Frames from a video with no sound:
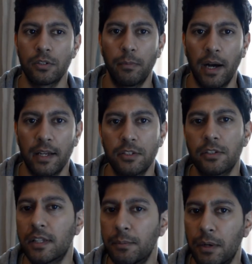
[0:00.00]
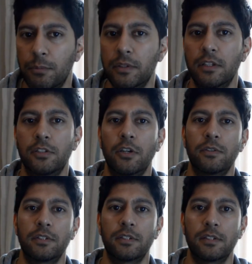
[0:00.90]
to buy it to keep up with the
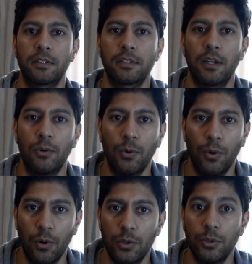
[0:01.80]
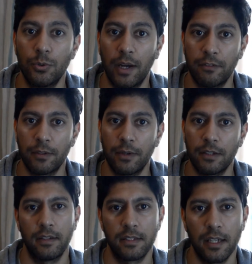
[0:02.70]
Joneses or whoever else.
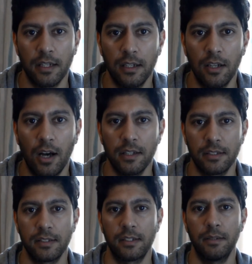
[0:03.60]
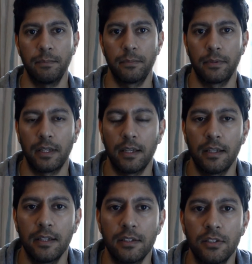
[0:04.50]
The second last tip
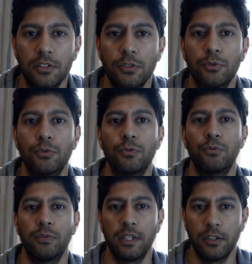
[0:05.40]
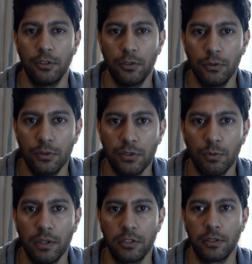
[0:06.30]
is to reuse
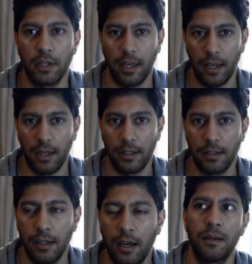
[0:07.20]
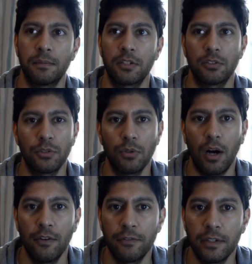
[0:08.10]
what you can. So too
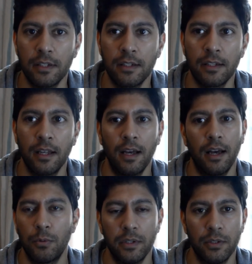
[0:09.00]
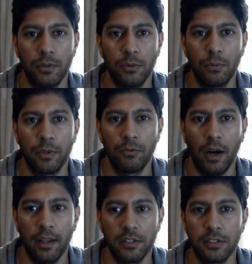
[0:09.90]
often we'd
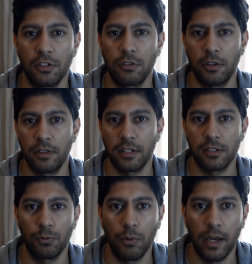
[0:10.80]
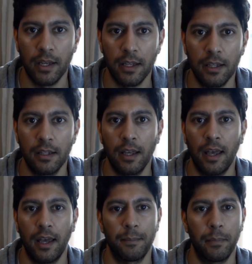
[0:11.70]
rather just throw things away
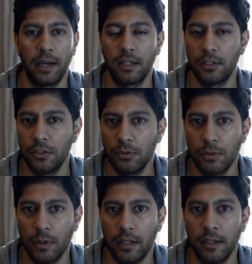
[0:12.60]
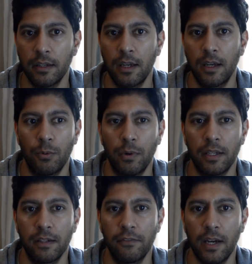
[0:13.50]
and buy a new one when
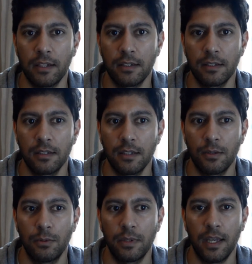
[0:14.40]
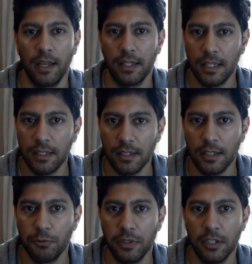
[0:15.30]
in fact we can easily
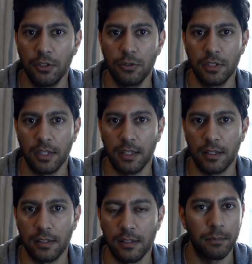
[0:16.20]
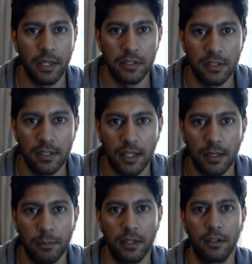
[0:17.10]
reuse things. It may just take a
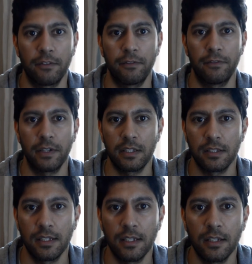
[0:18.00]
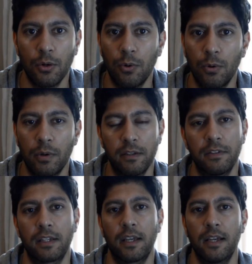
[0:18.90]
bit of fixing or whatever
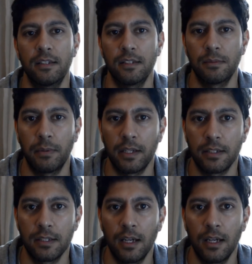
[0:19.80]
the case is, but